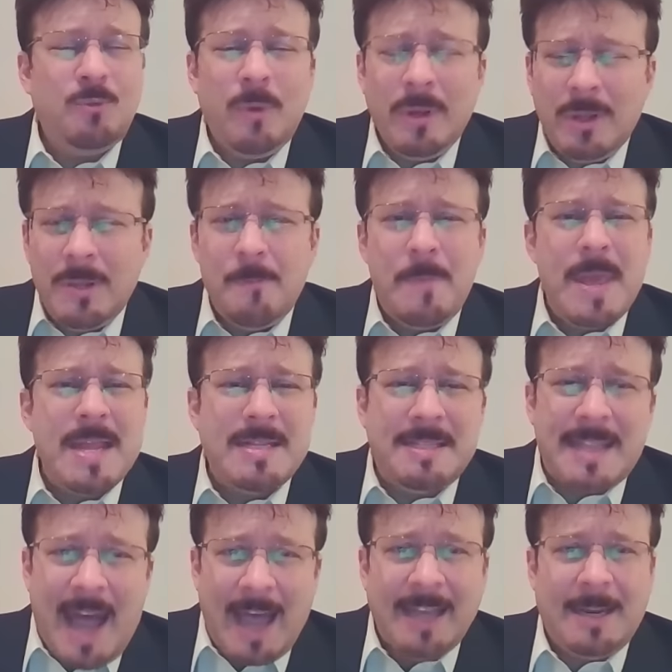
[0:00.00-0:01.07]
really been
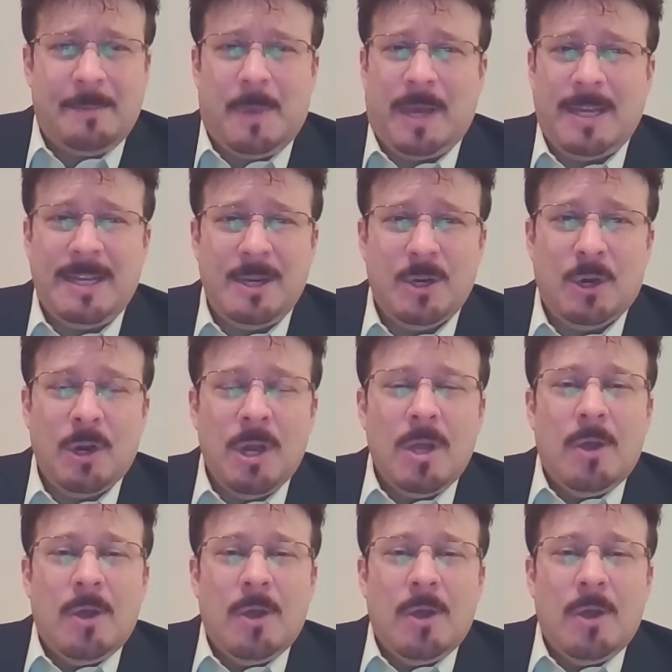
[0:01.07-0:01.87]
dynamite here